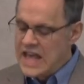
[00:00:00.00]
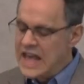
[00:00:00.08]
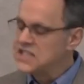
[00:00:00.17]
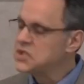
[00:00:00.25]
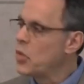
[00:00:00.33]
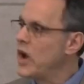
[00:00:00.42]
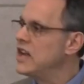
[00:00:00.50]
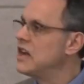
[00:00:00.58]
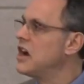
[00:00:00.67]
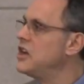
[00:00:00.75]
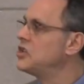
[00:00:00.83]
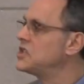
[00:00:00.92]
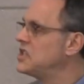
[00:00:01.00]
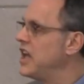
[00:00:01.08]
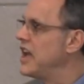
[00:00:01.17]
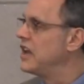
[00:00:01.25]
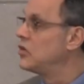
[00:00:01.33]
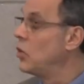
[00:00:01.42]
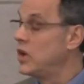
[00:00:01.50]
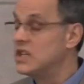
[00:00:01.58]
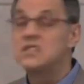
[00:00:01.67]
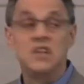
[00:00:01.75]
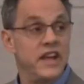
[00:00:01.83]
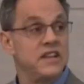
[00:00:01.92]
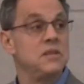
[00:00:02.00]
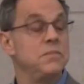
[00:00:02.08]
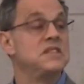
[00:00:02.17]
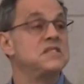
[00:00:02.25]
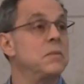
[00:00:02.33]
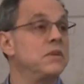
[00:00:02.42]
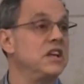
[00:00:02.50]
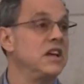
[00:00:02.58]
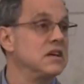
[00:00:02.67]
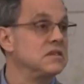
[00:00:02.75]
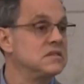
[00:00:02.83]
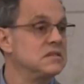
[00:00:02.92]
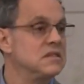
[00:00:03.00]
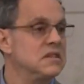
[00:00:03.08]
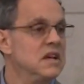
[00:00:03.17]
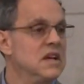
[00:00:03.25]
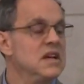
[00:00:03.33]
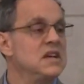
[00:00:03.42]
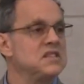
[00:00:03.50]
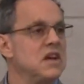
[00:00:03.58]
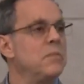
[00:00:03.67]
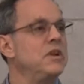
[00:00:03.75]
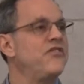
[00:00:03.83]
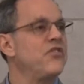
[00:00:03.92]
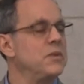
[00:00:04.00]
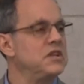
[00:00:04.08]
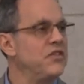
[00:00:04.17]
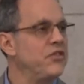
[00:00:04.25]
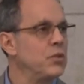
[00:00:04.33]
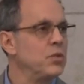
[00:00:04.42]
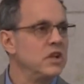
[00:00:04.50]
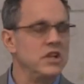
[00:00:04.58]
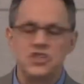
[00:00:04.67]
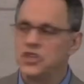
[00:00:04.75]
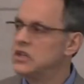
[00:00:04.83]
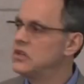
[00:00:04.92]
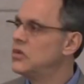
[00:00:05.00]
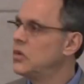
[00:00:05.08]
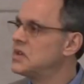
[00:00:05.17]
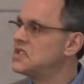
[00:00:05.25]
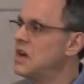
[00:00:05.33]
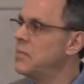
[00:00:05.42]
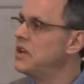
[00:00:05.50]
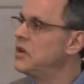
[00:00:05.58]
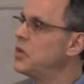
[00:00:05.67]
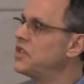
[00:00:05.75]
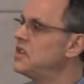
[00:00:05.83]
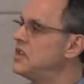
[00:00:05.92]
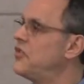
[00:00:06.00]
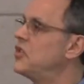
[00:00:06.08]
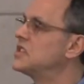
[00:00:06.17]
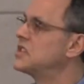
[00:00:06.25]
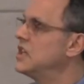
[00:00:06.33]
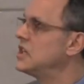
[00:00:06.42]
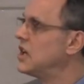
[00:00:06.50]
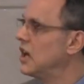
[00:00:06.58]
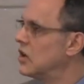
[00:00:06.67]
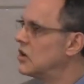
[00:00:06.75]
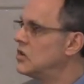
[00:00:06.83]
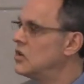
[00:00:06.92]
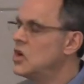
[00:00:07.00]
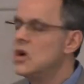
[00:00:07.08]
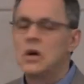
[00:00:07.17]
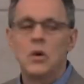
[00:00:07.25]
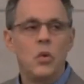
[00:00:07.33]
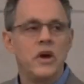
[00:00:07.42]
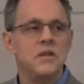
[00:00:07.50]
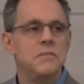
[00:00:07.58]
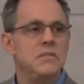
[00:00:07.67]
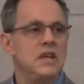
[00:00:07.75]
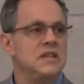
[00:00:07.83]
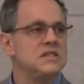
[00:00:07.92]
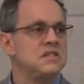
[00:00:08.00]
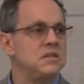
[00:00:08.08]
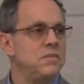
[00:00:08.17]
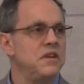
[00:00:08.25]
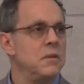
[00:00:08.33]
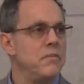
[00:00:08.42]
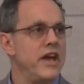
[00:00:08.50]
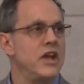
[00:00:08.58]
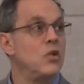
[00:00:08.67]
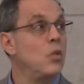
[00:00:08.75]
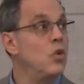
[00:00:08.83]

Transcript: as a way to understand what it's like to be somebody else, somebody from a different religion, or somebody with a different skin color, or what it means to be a man or a